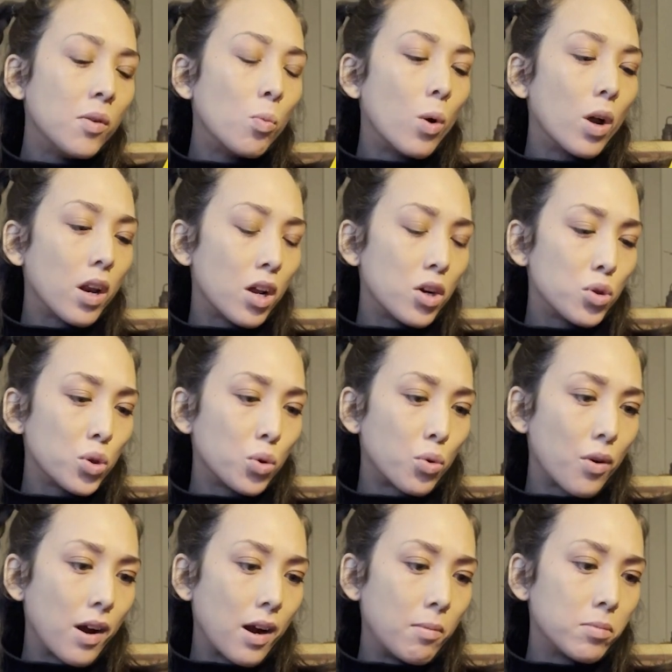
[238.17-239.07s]
100
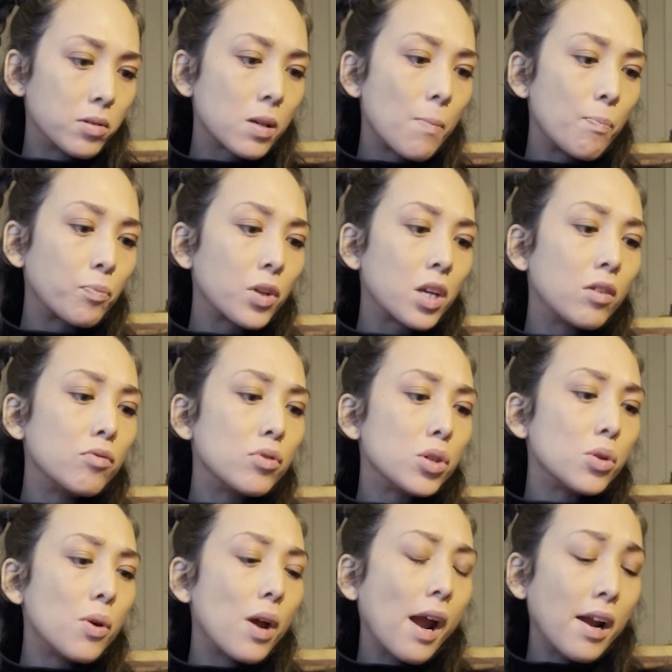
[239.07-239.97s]
grams gives
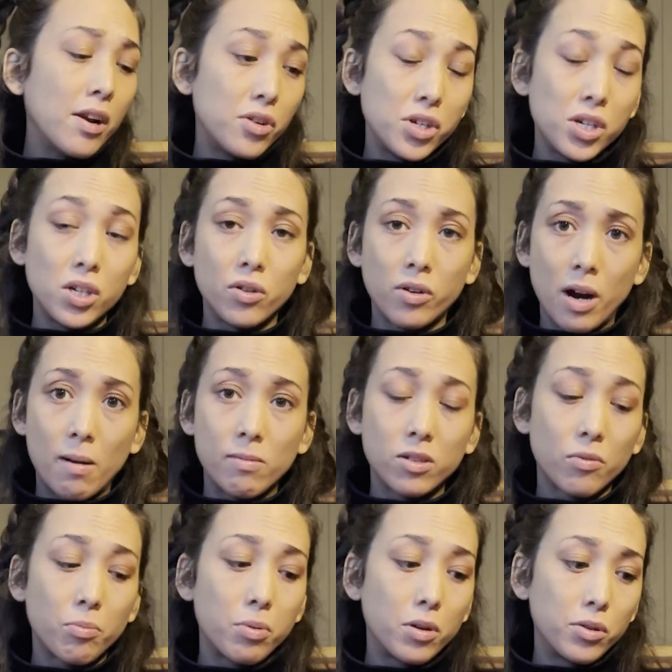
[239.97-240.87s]
you 18
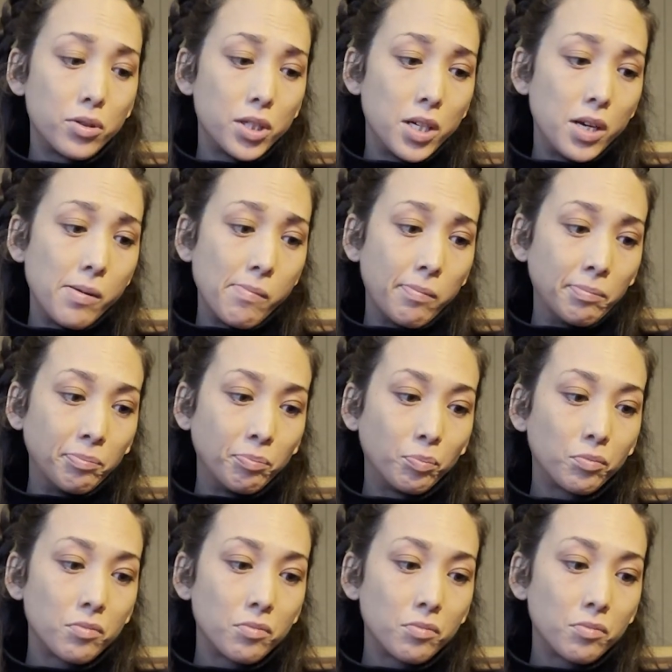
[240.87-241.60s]
grams of protein.